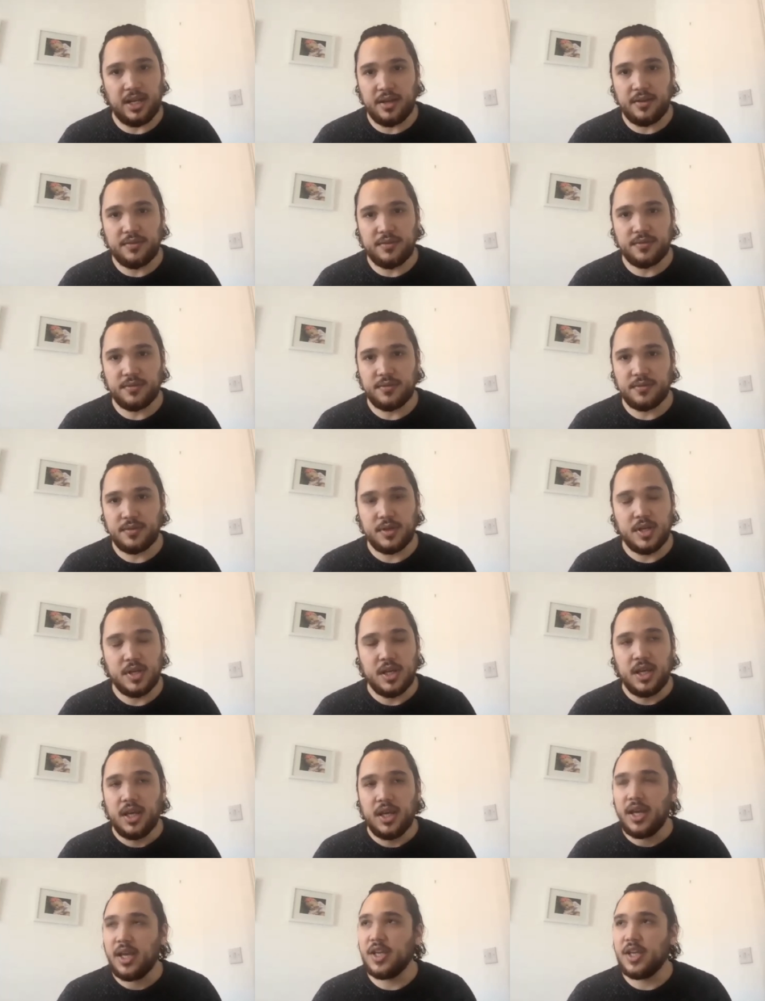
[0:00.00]
life
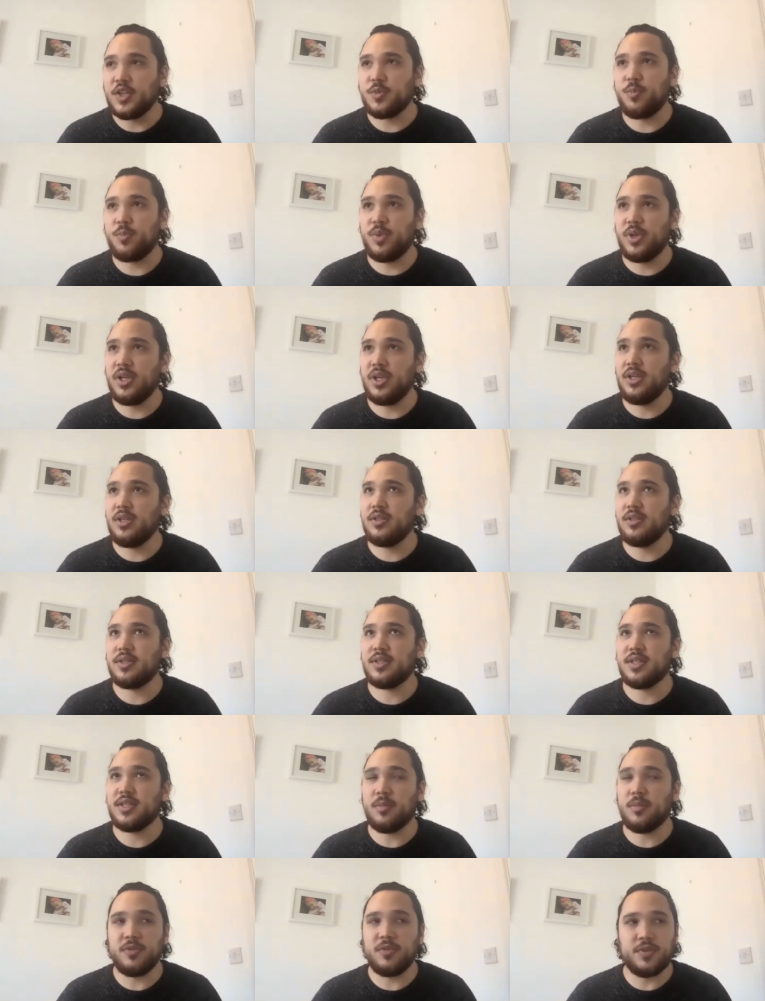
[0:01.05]
it's been
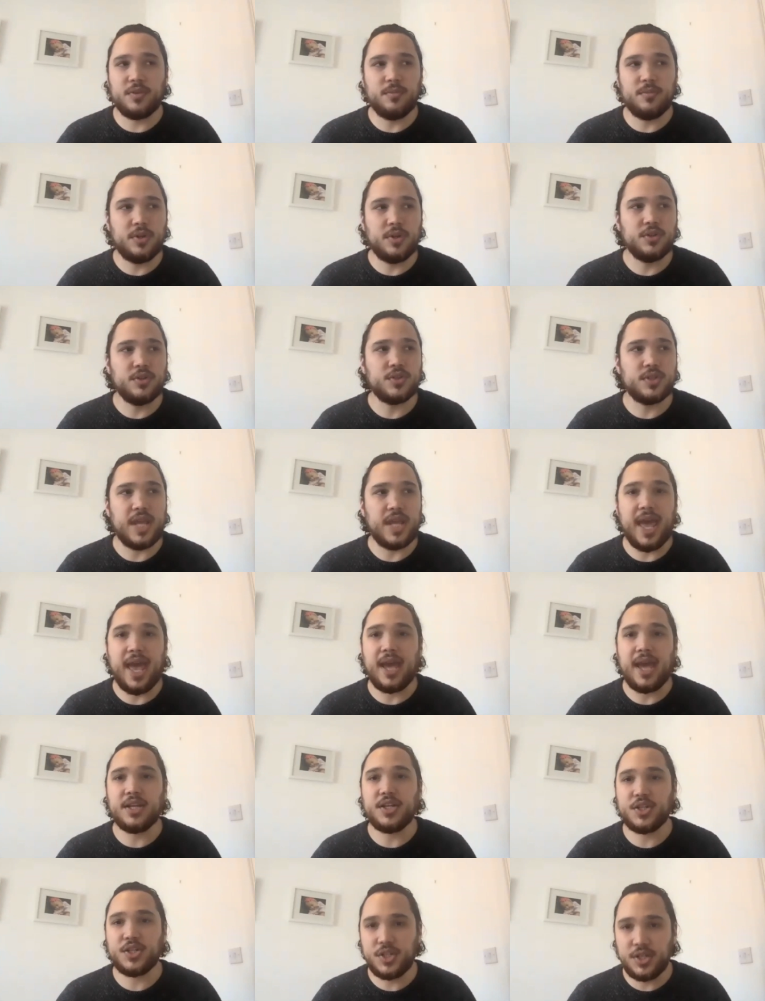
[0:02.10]
some of the most
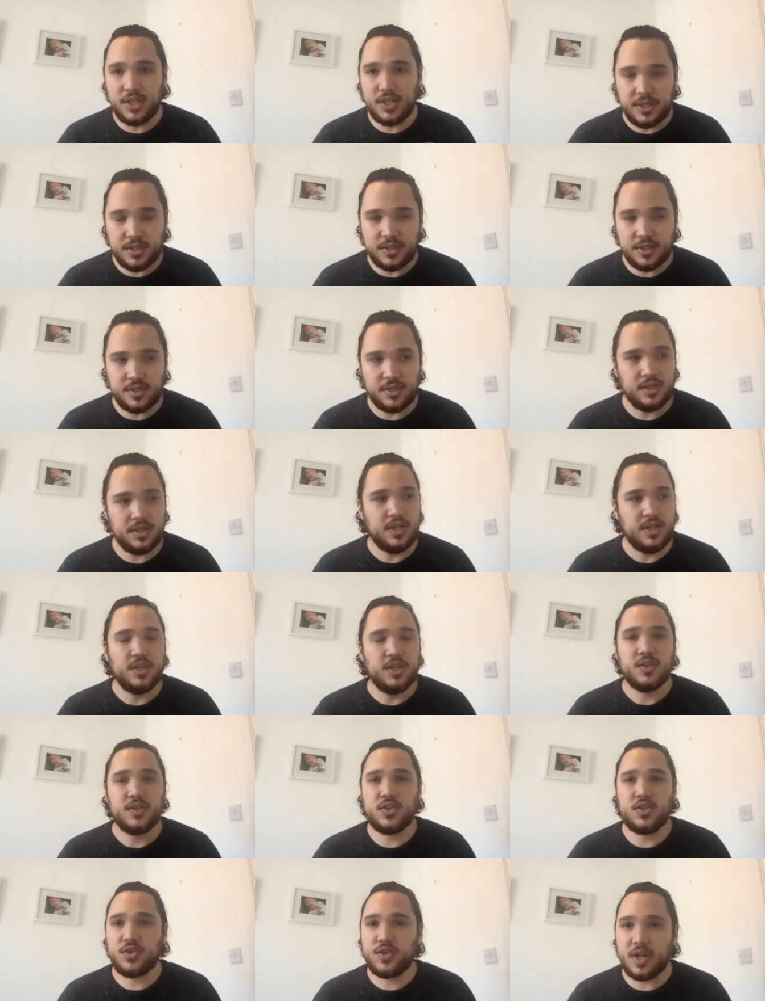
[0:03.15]
anxious
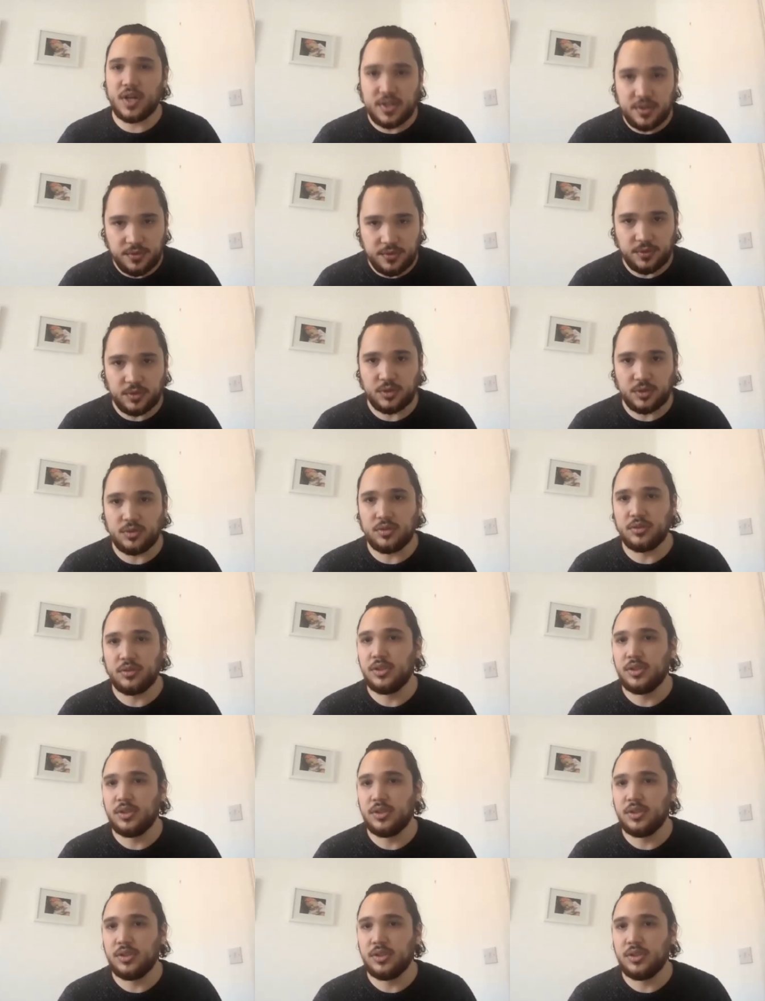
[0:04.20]
stressful